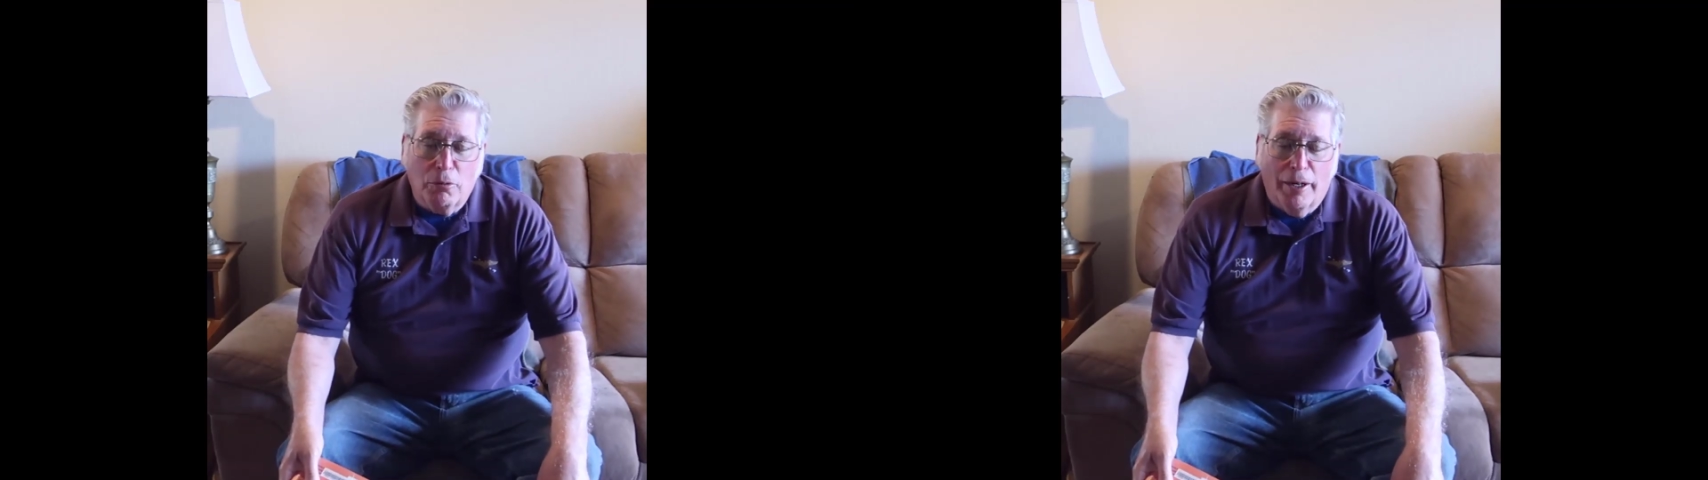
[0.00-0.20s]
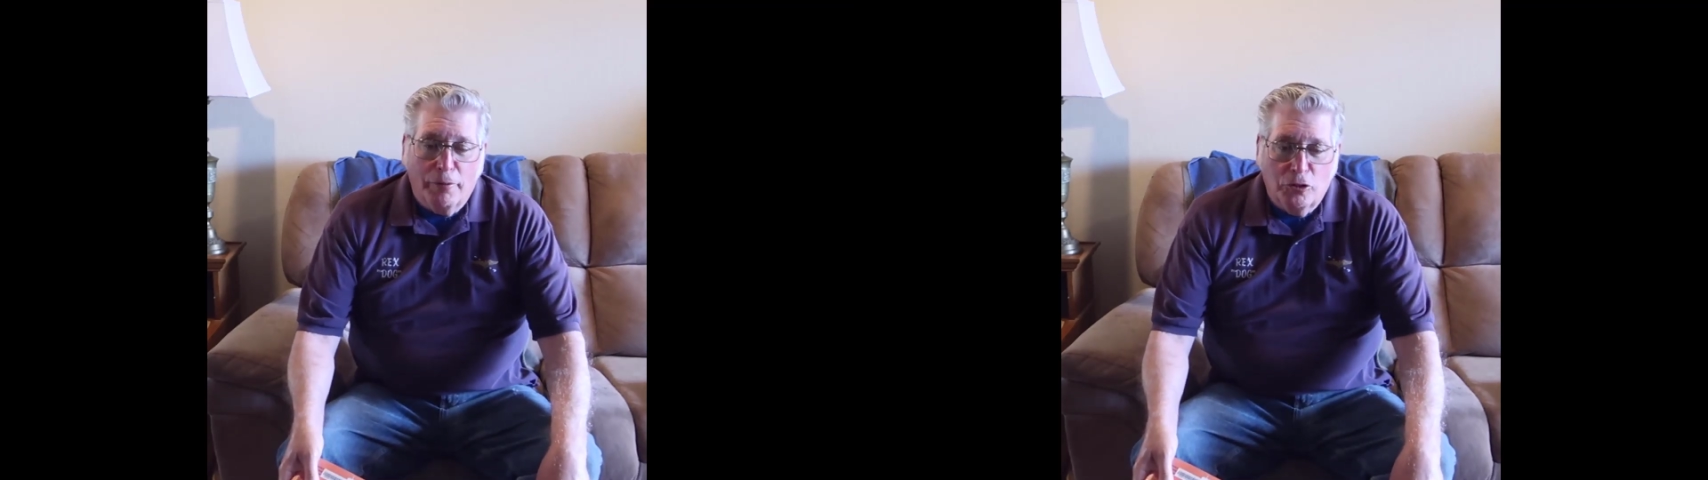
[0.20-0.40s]

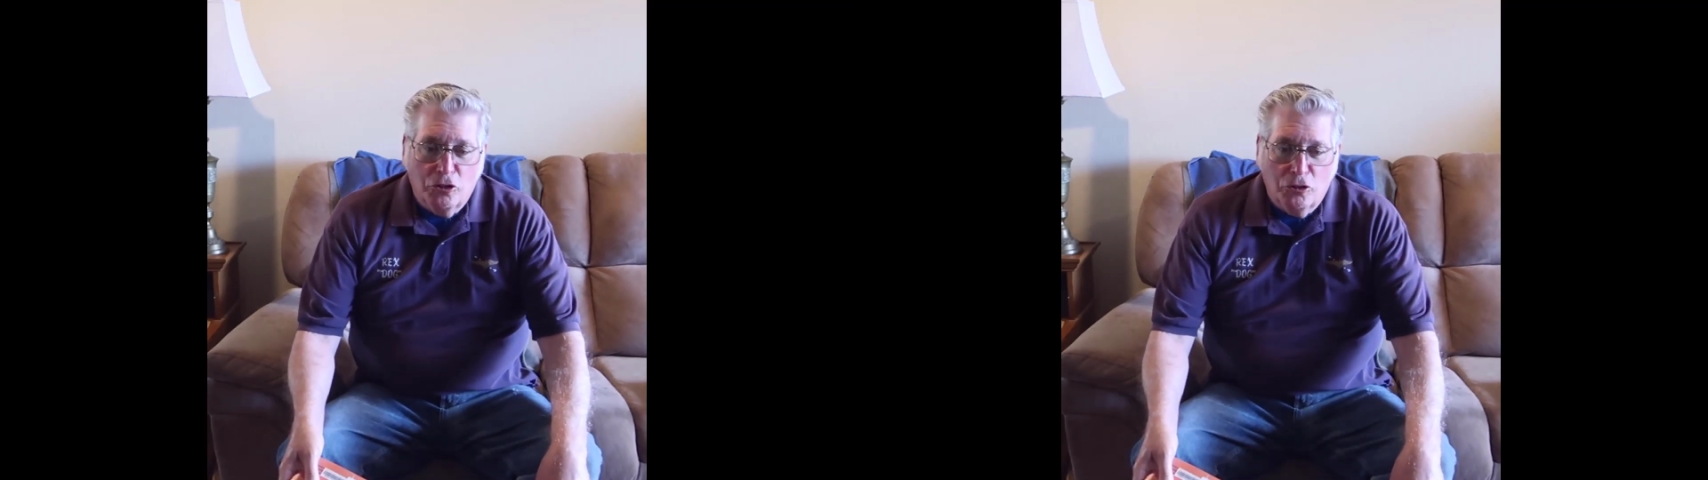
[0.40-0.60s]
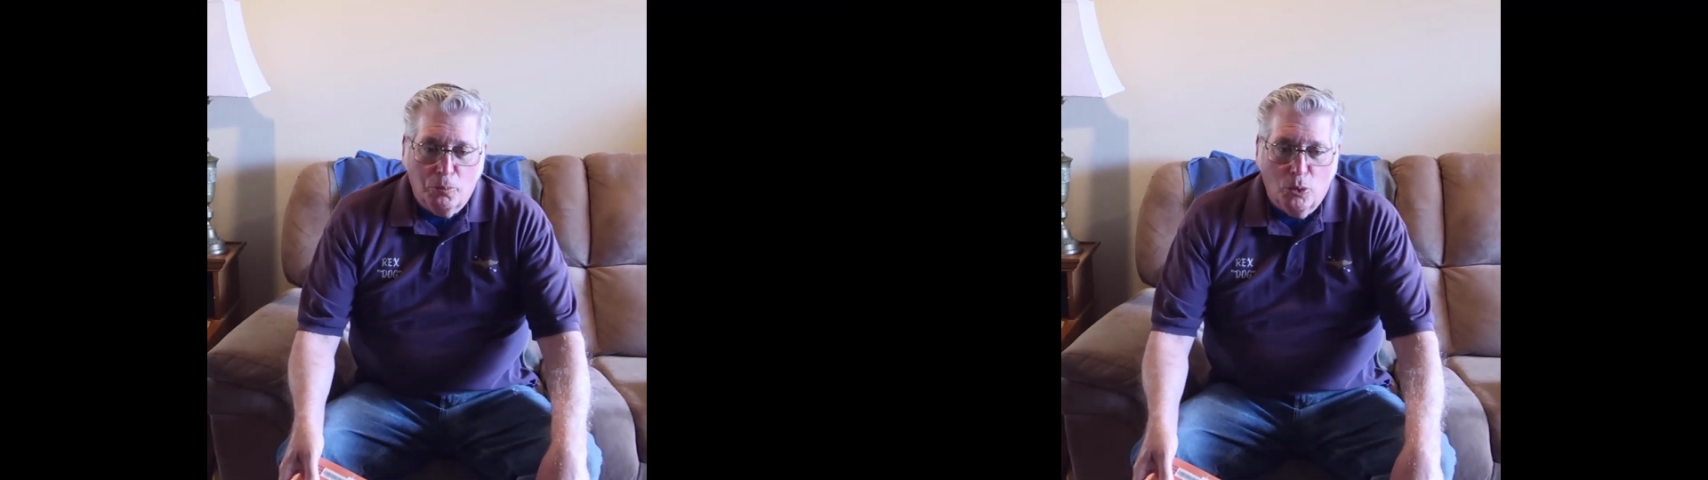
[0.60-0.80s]

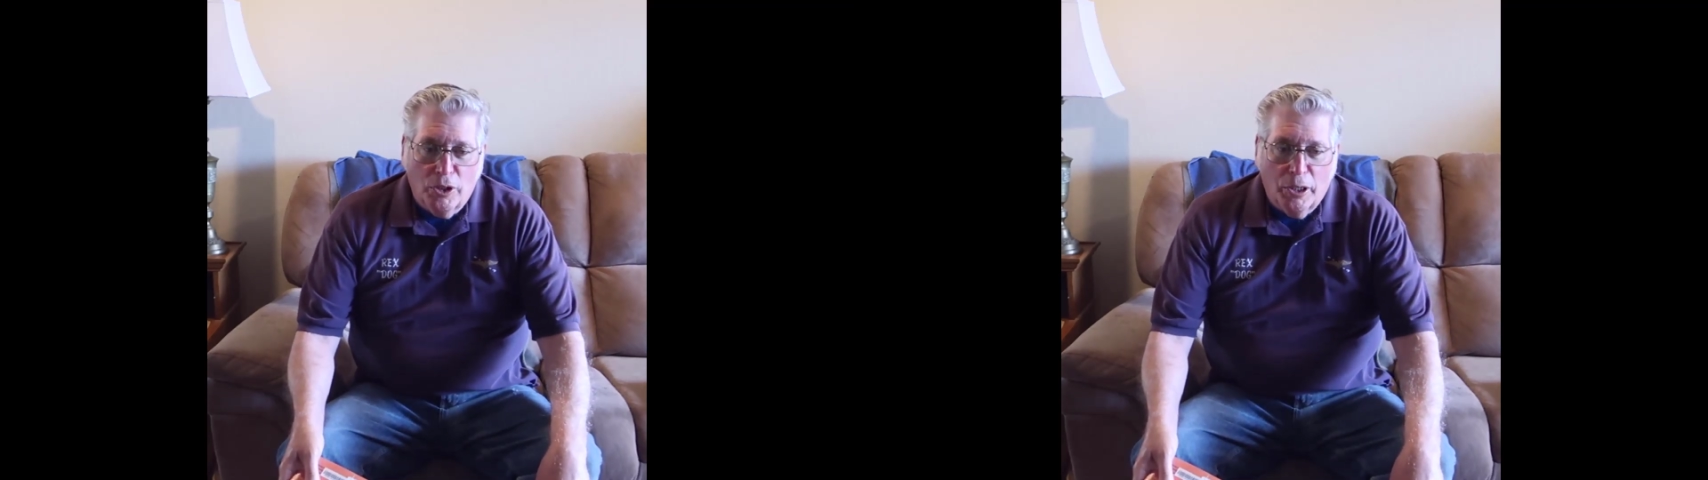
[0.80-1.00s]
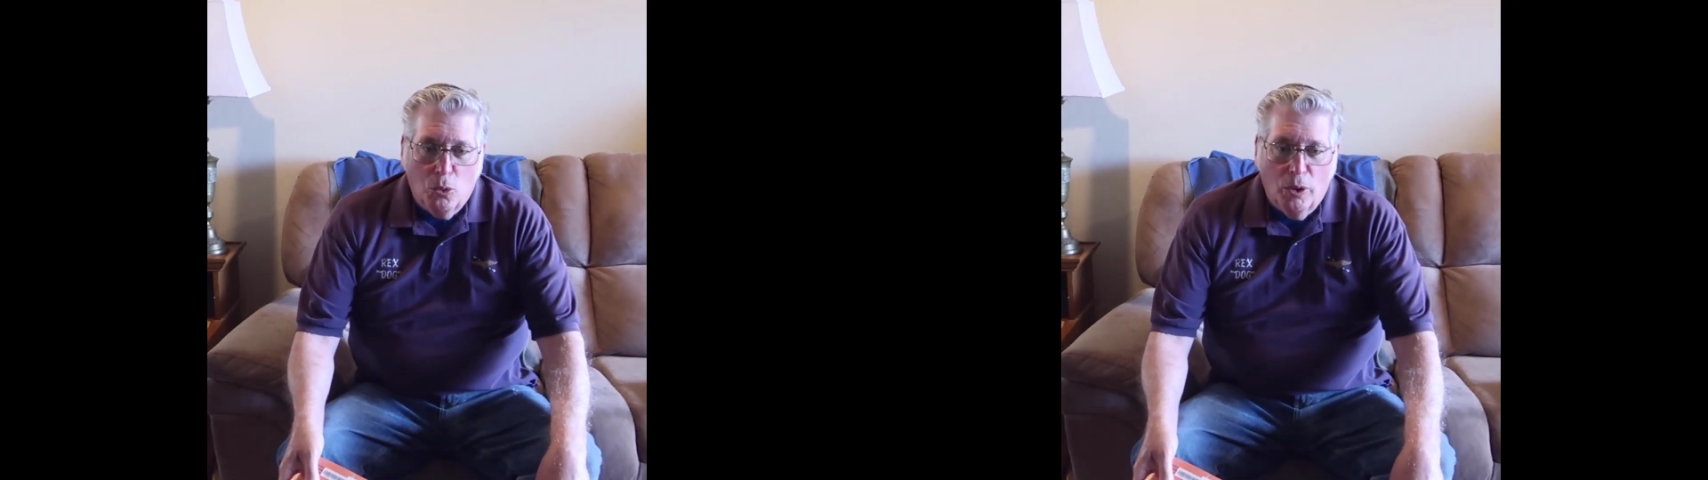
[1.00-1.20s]
references
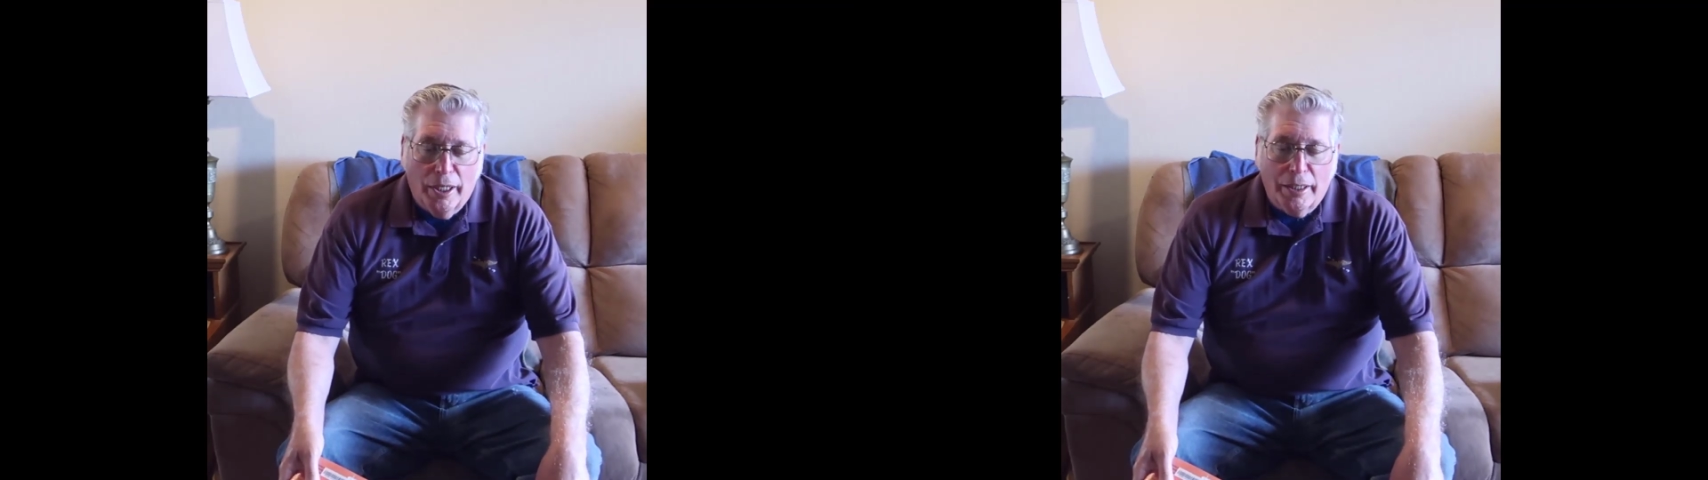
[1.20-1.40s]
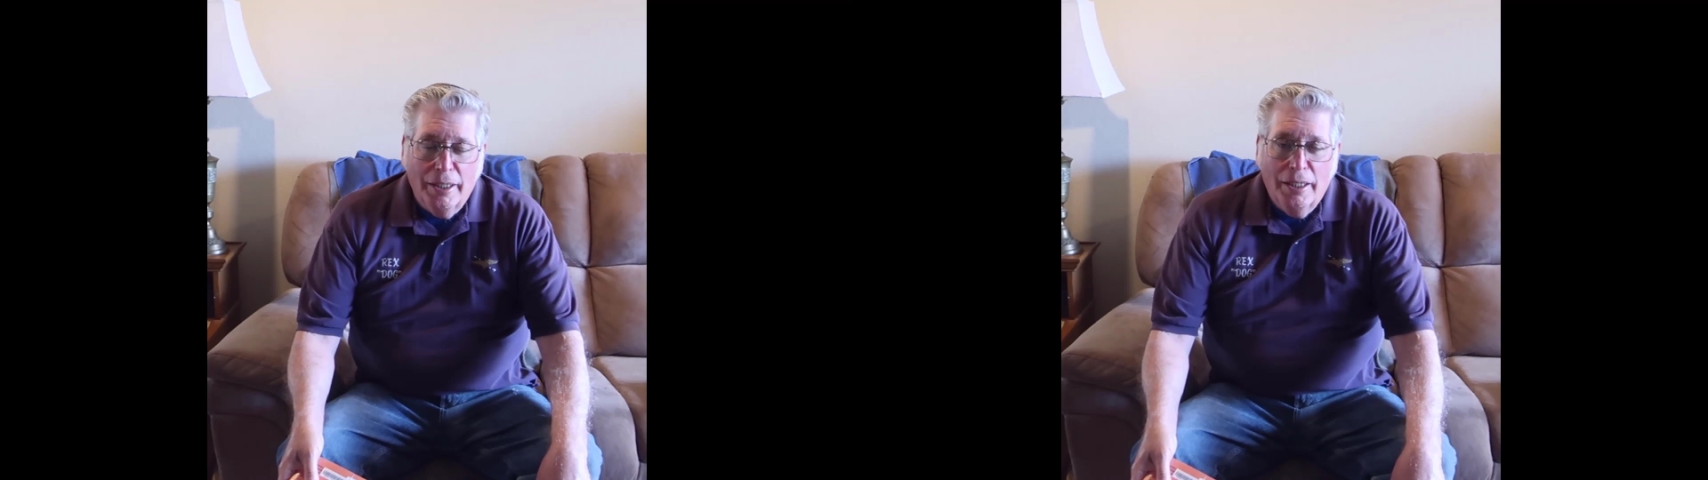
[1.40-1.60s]
pretty
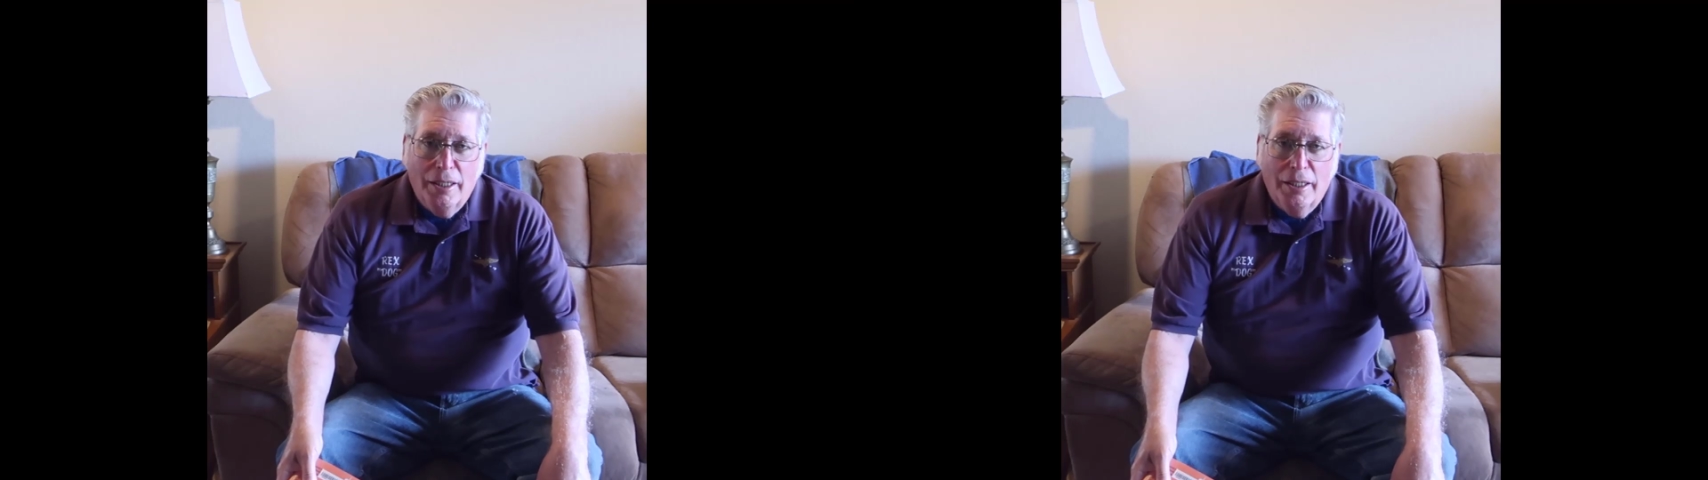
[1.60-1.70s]
quick,